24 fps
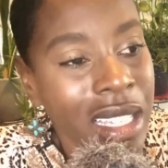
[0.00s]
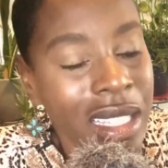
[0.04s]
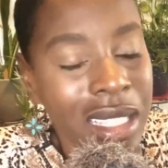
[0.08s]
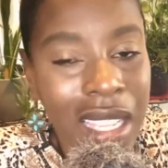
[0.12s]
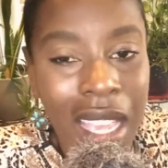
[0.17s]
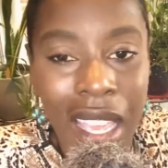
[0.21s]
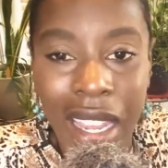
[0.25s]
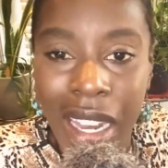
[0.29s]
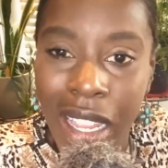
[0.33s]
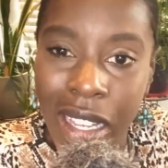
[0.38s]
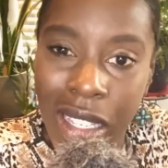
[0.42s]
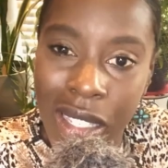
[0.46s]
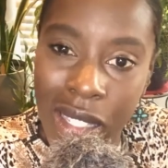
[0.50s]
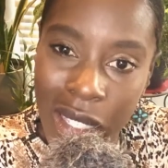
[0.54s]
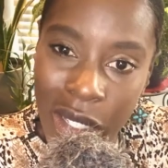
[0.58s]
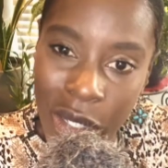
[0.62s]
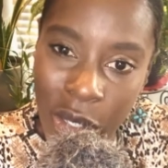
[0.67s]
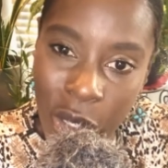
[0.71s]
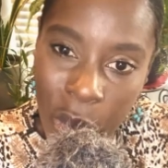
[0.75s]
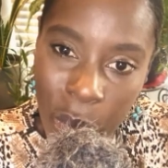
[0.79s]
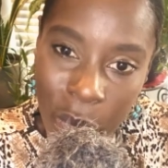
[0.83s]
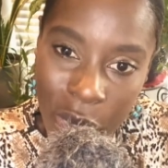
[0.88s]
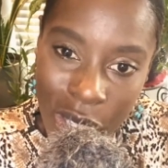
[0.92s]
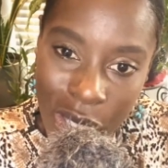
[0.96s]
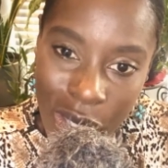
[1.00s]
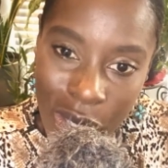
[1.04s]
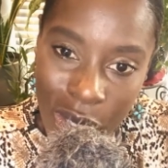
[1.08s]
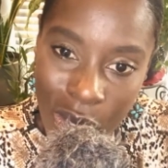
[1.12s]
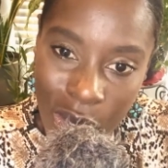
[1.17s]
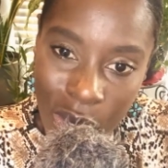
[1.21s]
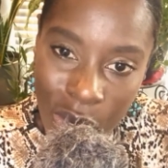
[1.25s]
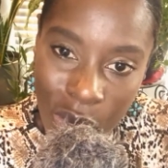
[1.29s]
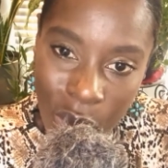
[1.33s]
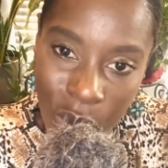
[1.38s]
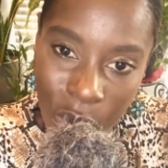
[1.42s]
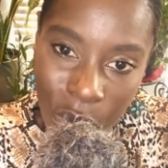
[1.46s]
10x in your
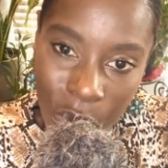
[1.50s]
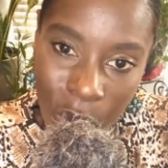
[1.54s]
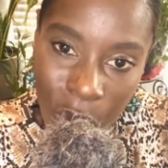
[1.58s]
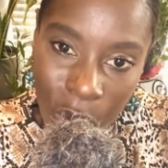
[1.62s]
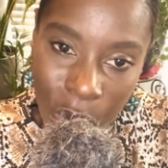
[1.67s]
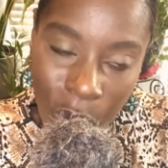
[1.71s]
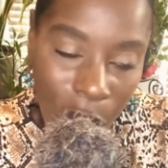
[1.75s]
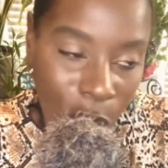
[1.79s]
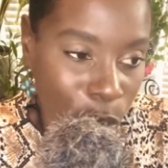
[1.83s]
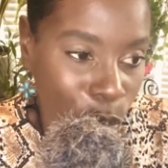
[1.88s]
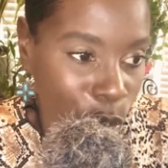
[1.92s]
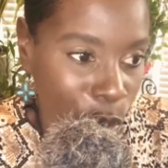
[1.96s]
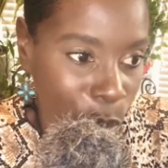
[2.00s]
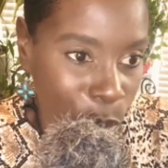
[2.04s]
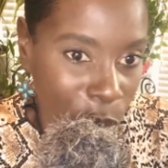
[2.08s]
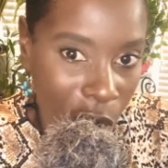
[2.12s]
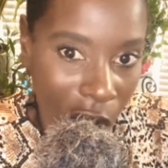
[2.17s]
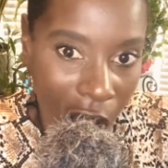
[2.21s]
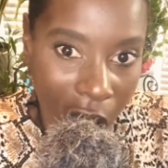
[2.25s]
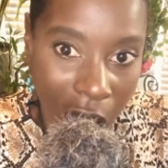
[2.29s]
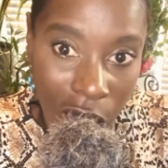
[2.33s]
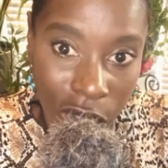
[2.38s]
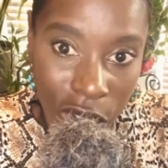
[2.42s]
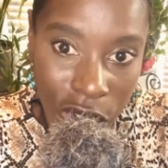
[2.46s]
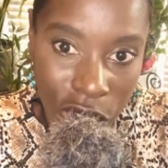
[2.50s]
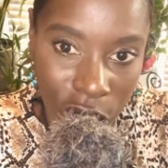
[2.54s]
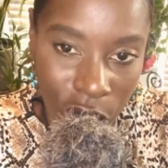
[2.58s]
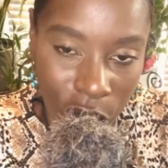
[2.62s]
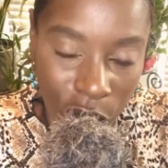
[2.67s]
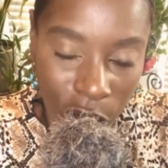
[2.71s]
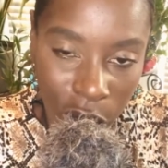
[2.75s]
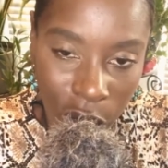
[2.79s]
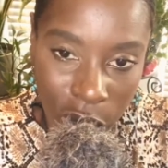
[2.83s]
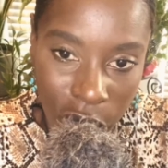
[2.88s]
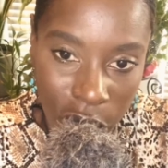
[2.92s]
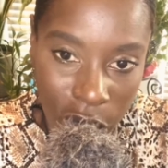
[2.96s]
business through numerology and
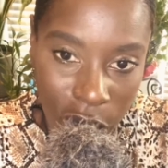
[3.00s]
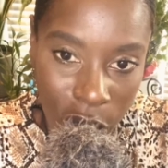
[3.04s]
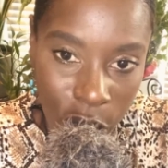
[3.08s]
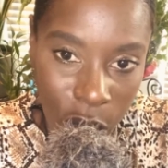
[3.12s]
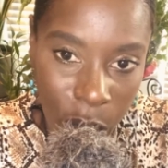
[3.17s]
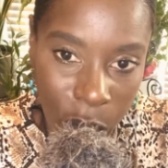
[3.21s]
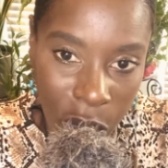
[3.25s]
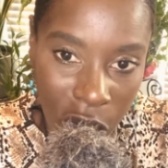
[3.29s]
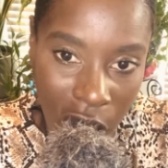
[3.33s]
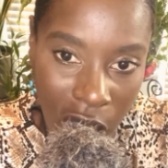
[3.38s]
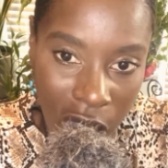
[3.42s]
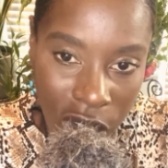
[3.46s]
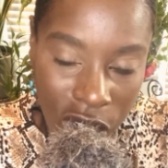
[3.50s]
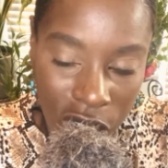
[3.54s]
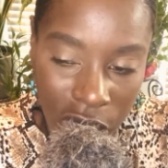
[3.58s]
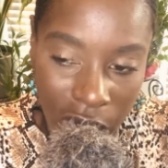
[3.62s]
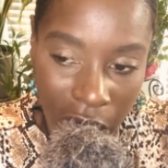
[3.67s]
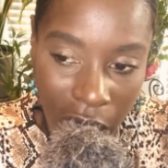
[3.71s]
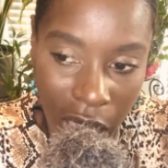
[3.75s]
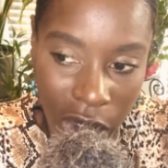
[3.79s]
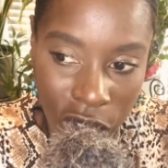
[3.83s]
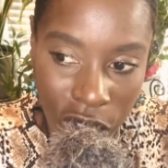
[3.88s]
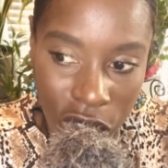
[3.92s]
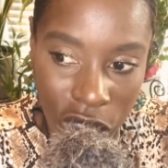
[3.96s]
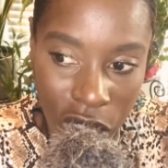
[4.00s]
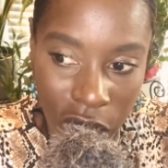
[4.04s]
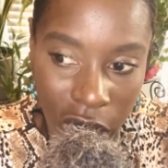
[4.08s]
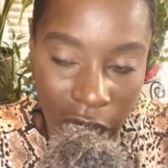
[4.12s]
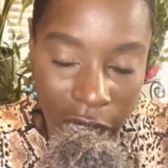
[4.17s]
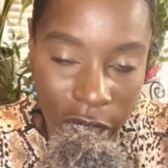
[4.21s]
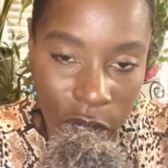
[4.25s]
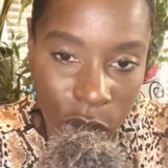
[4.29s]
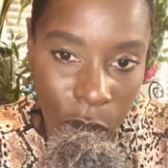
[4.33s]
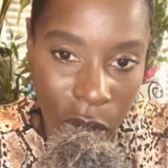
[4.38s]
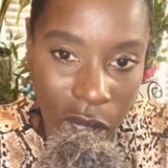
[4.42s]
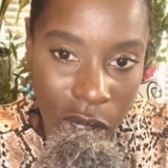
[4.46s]
learning the numerology energy
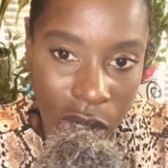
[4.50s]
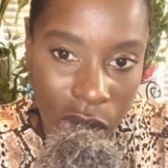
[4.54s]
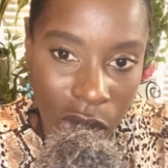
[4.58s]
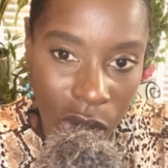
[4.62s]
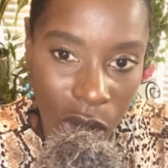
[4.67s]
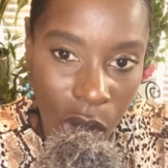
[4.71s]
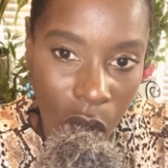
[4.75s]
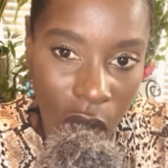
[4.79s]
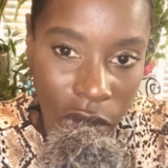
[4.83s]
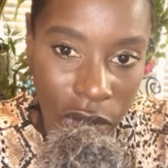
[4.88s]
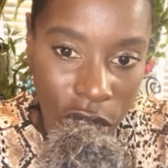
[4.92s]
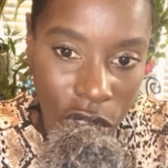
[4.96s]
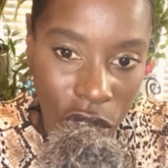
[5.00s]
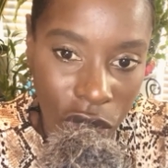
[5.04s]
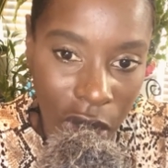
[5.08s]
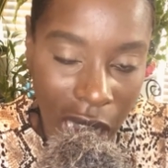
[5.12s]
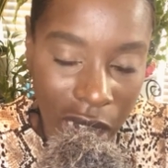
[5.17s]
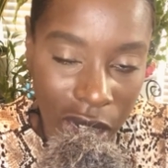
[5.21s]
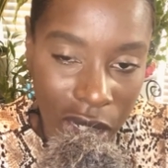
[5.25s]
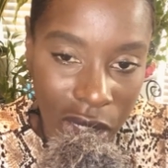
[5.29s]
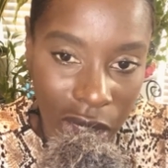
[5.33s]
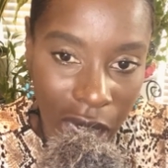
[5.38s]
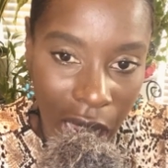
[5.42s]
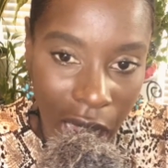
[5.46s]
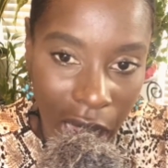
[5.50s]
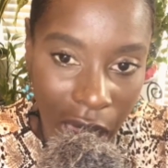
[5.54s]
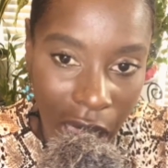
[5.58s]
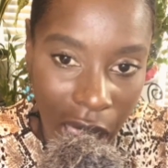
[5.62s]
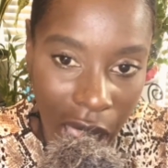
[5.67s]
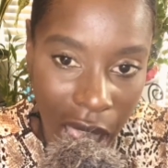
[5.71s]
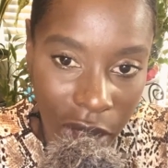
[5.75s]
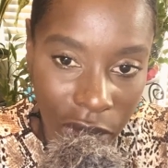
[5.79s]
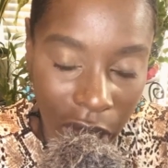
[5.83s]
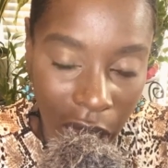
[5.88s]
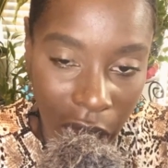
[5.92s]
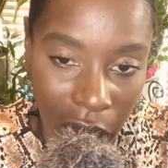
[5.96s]
as well as the law of attraction, I
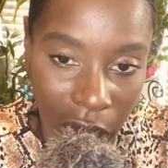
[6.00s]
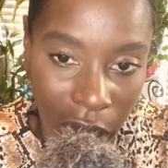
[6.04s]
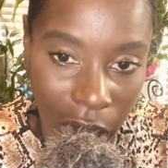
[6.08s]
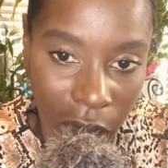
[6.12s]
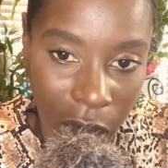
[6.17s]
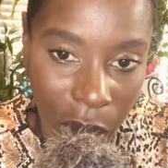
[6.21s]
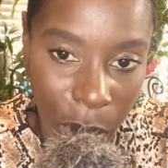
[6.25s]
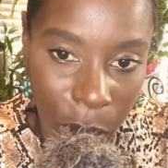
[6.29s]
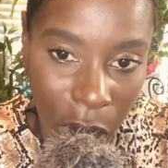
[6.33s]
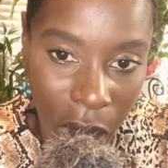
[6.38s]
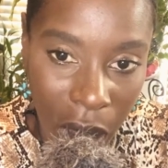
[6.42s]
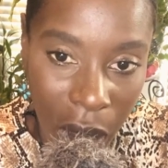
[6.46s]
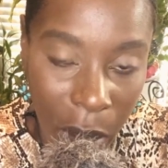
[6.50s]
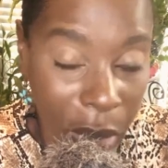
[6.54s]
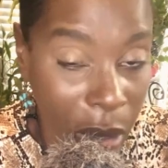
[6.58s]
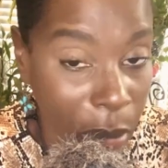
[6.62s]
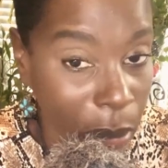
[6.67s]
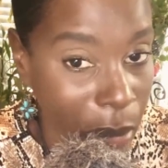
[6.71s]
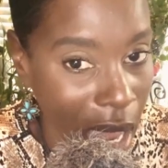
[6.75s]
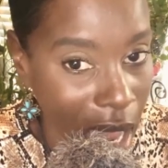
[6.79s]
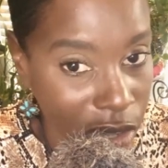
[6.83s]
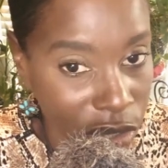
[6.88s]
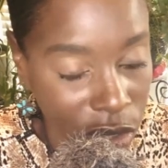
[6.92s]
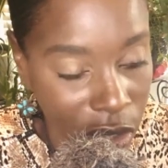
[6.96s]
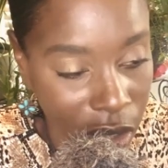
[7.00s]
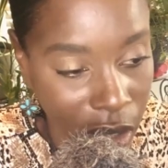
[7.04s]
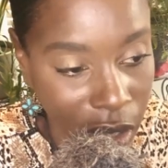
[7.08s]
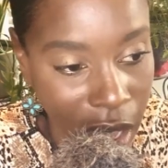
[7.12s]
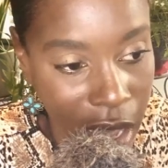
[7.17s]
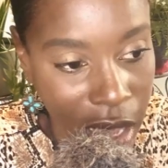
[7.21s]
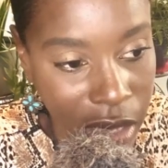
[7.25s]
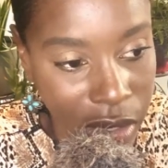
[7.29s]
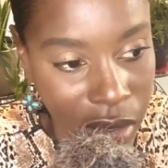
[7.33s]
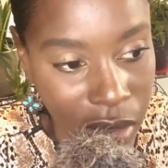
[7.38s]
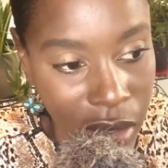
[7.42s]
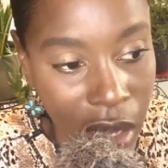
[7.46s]
have a upcoming
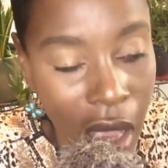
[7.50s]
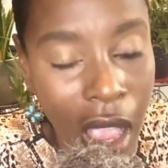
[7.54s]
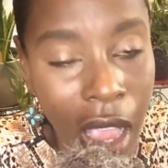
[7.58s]
masterclass.